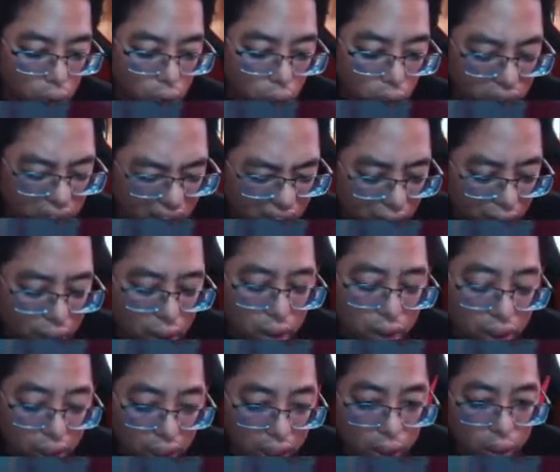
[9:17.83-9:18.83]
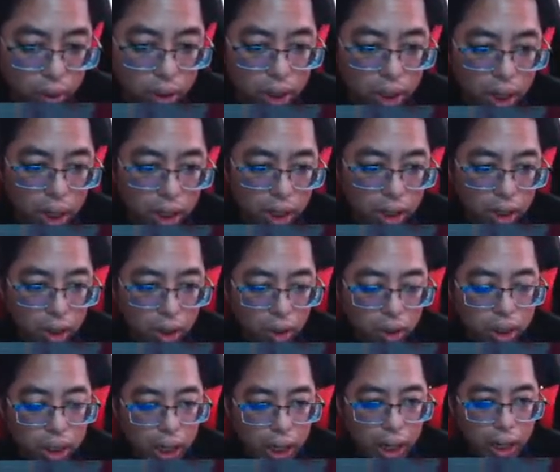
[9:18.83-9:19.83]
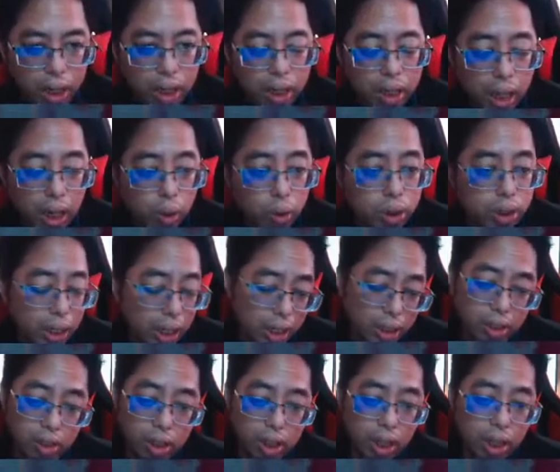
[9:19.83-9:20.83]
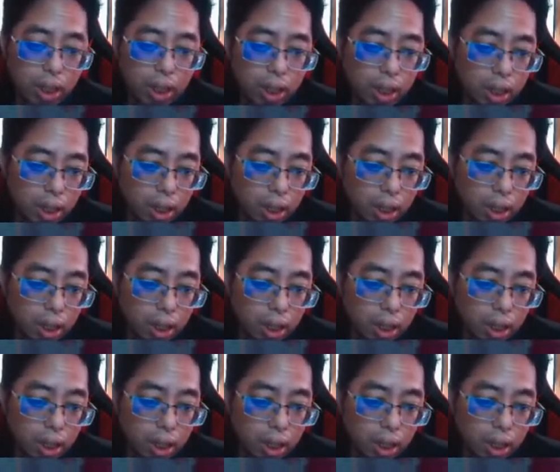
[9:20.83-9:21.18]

on the ground, on the land, that looks like a tree,